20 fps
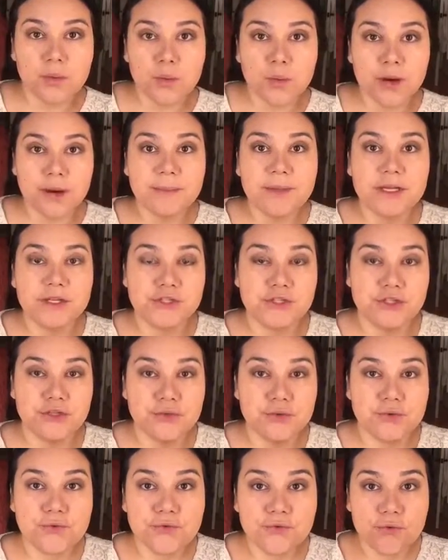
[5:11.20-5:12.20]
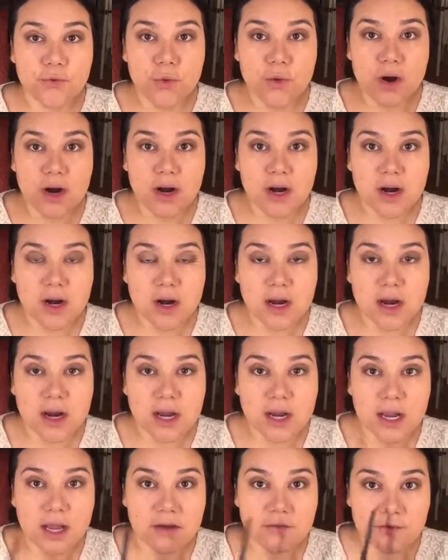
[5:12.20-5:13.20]
What I'm going to do for
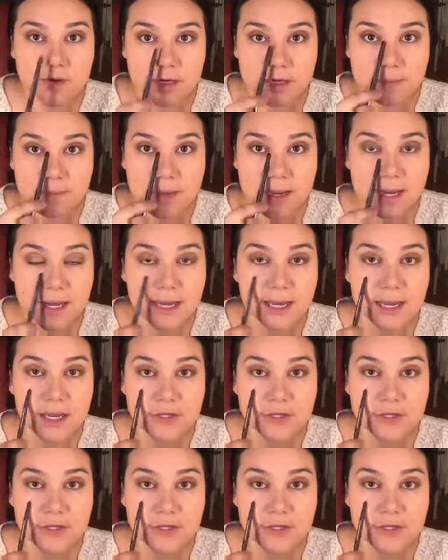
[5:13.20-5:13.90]
covering my